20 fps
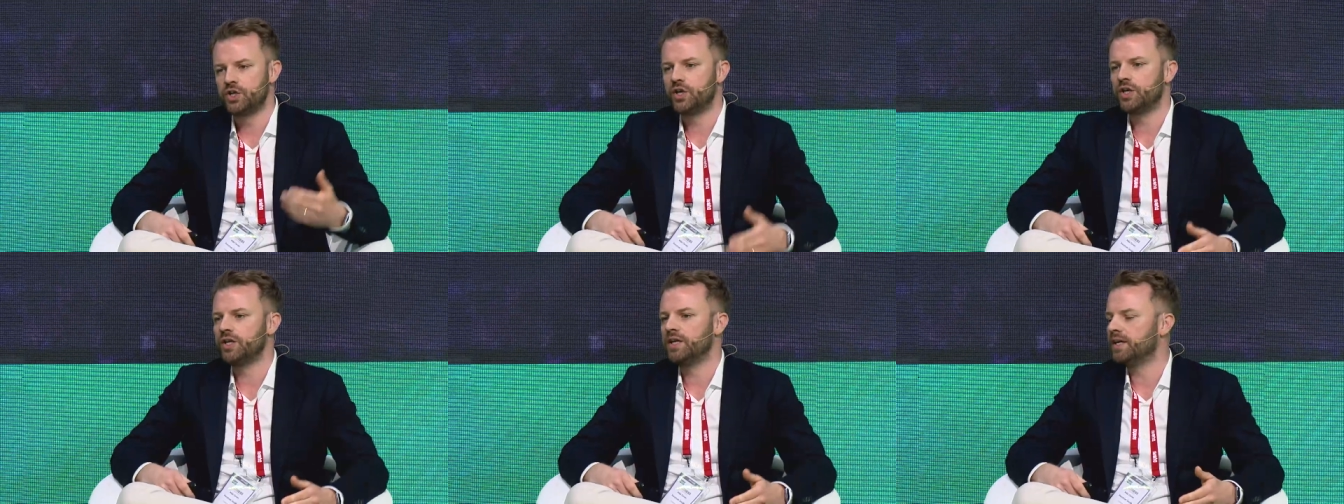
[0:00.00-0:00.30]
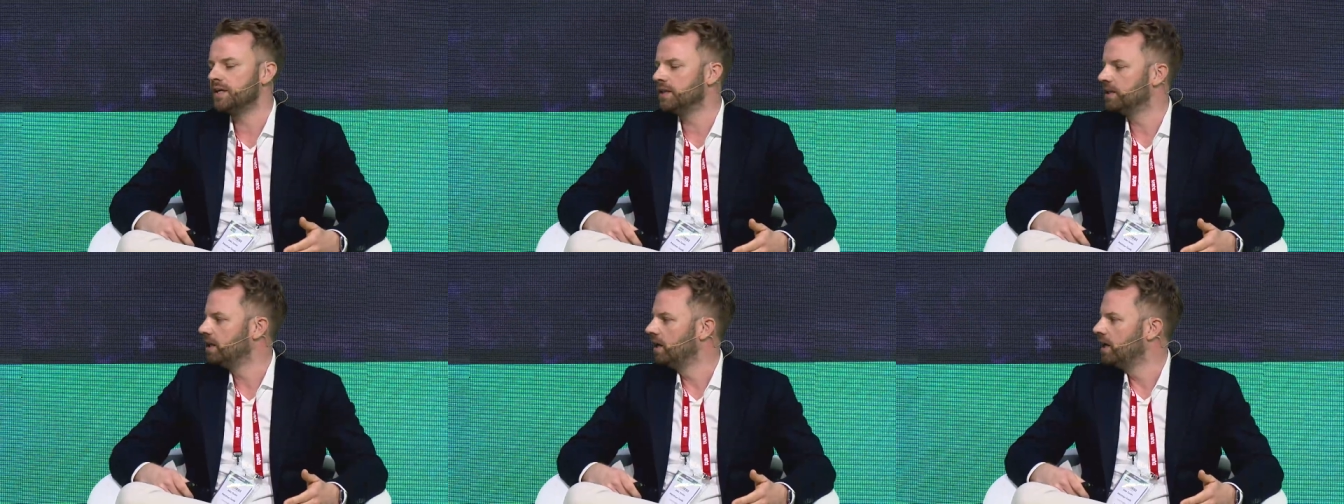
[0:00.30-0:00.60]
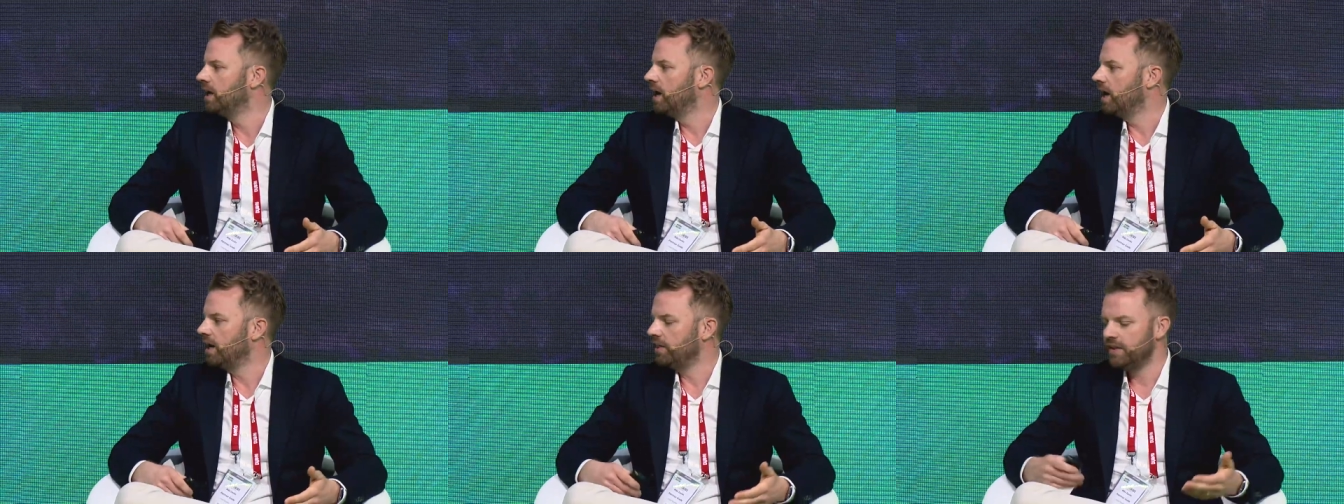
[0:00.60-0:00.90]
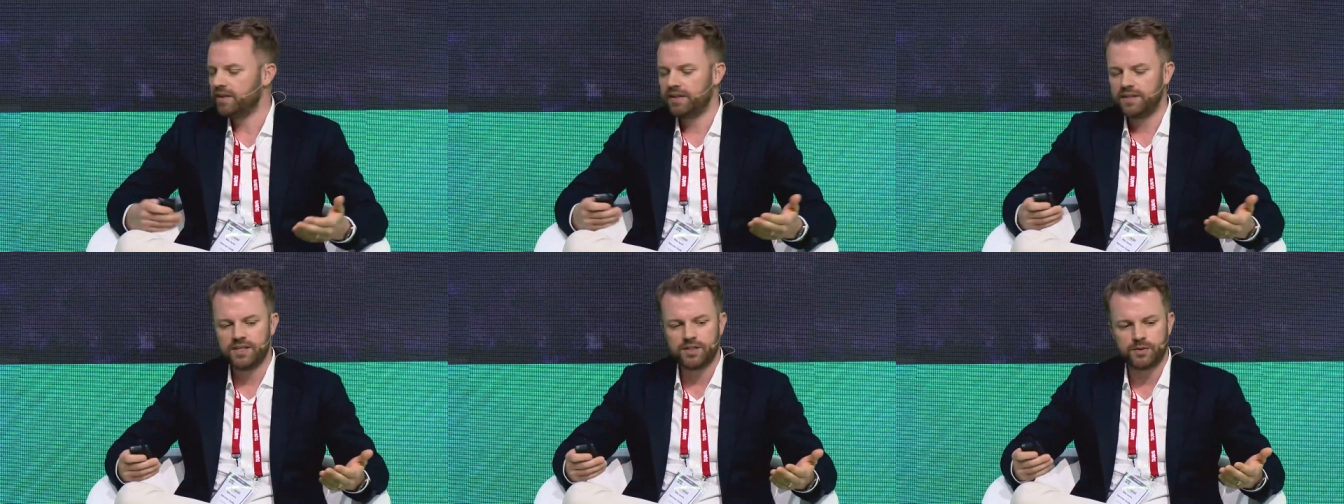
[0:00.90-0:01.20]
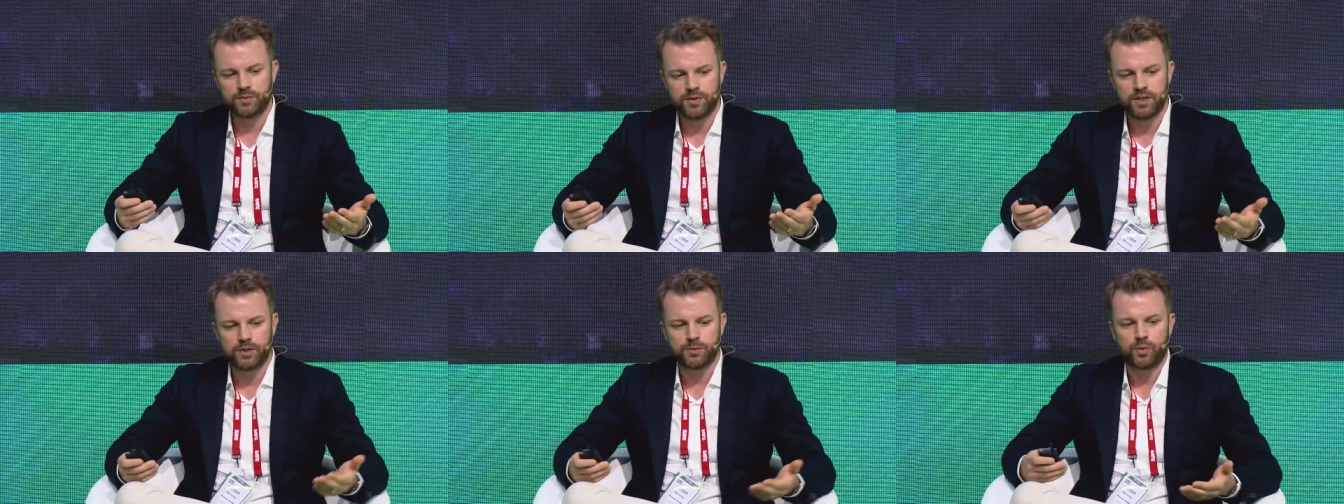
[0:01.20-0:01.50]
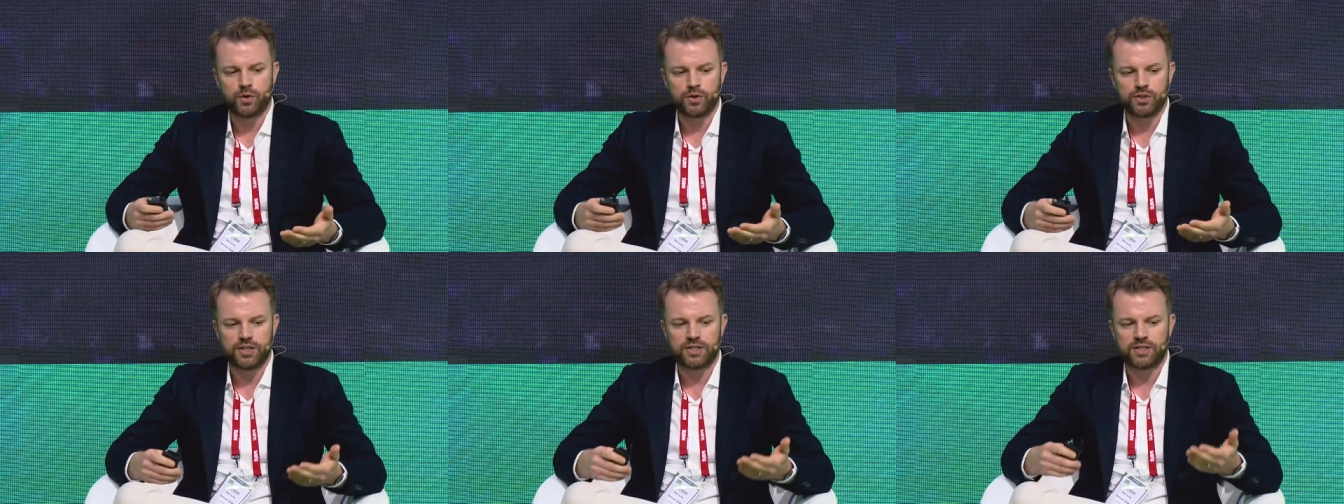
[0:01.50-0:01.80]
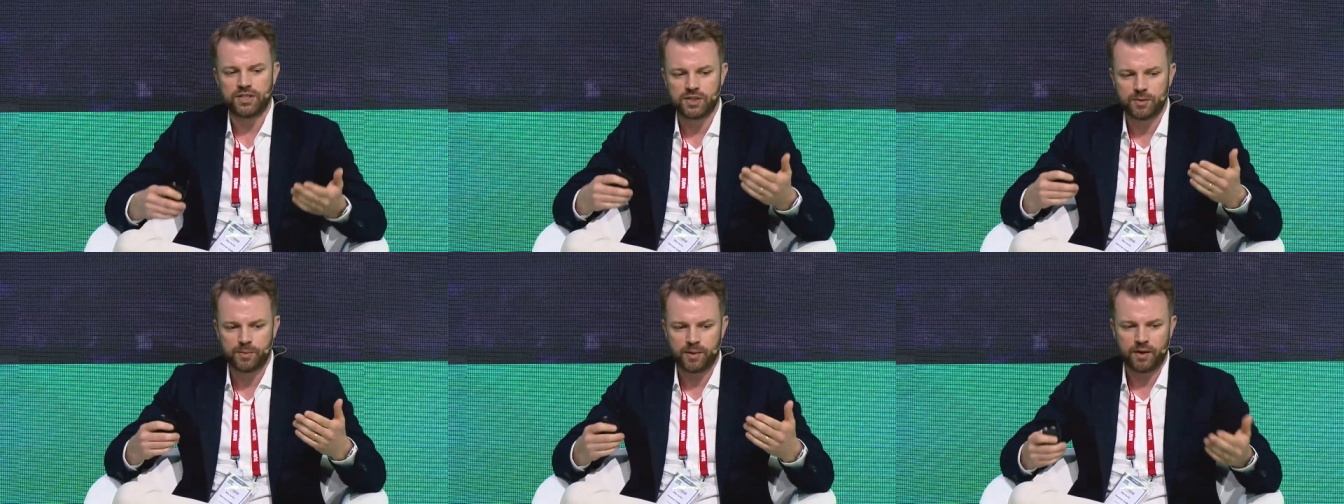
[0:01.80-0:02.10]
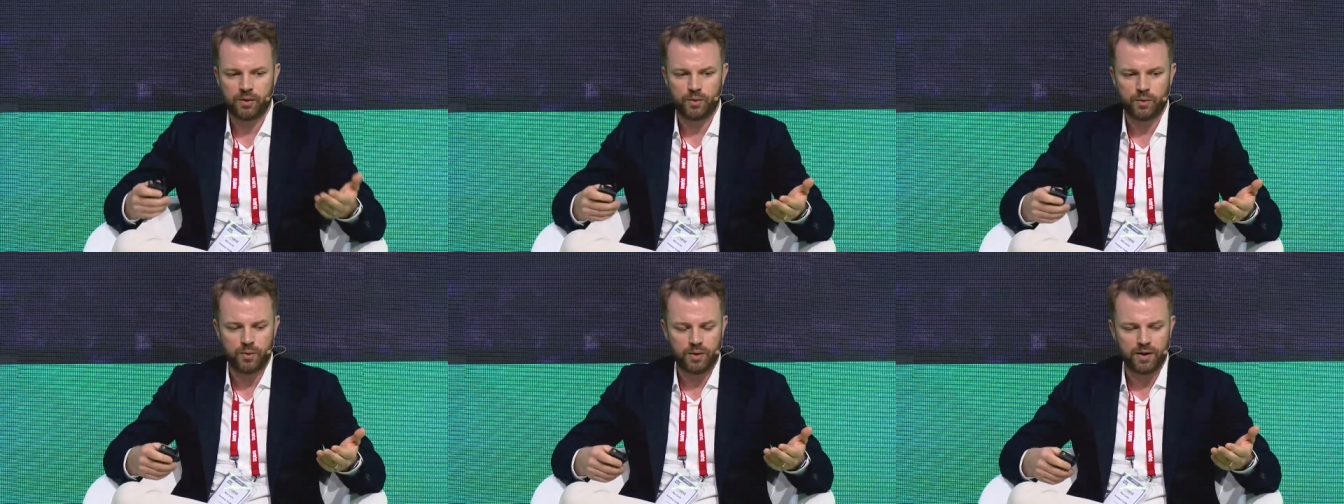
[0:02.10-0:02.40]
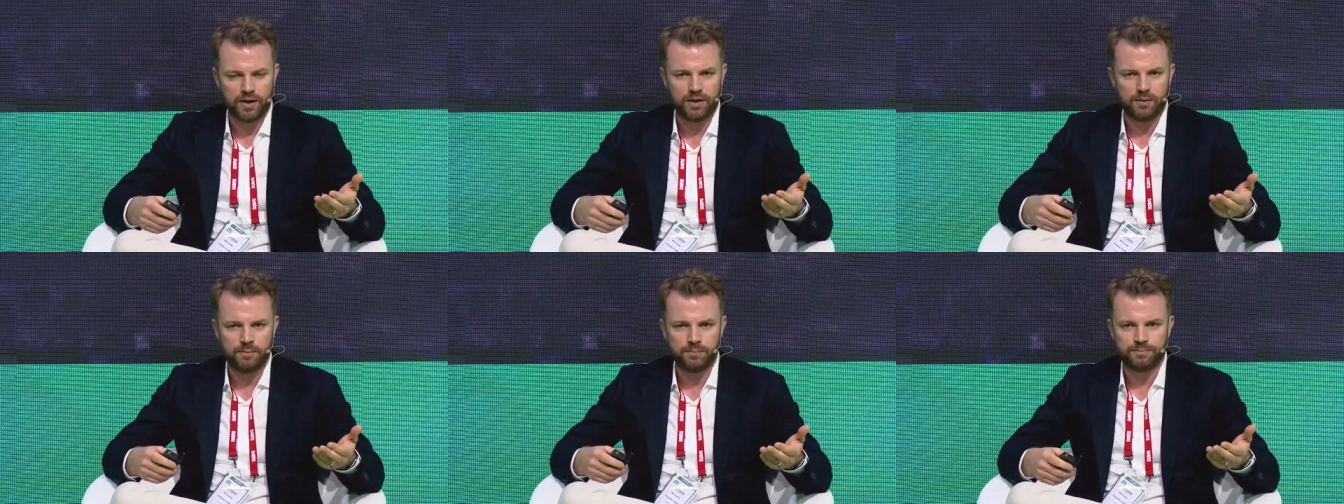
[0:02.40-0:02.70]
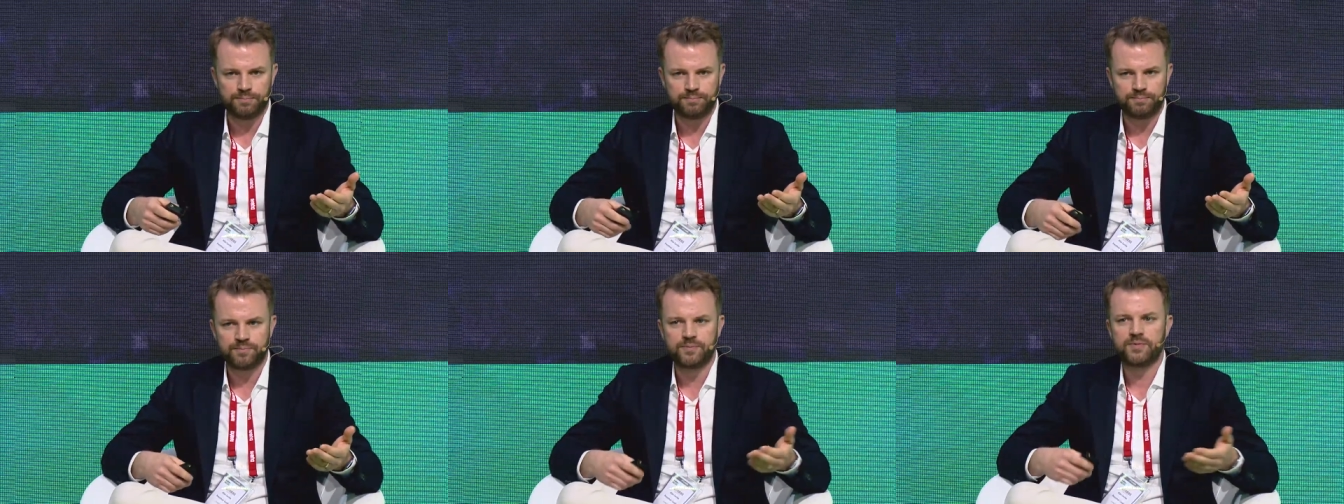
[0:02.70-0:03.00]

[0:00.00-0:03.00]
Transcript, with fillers: journey, and I think this this project is about um,